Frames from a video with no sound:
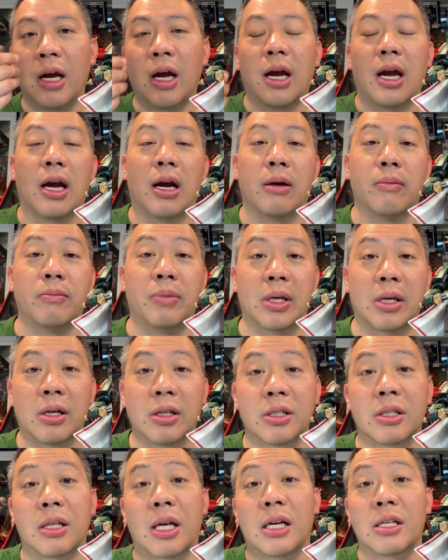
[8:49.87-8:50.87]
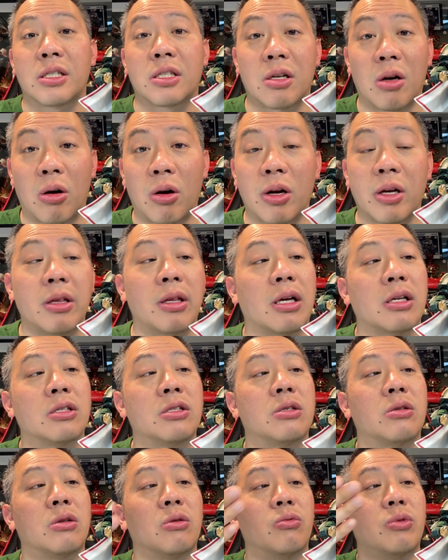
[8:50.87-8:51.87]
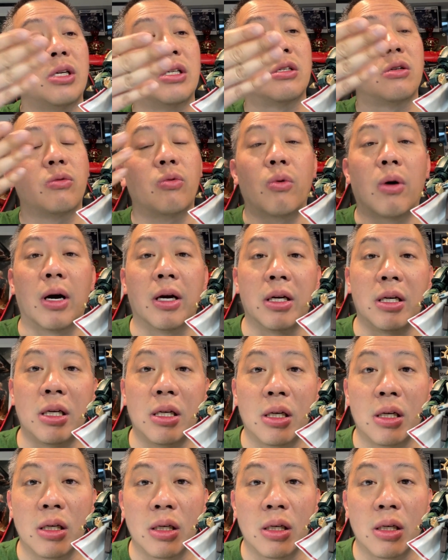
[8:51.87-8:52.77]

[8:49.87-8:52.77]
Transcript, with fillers: And because of that scarring, that's the reason why he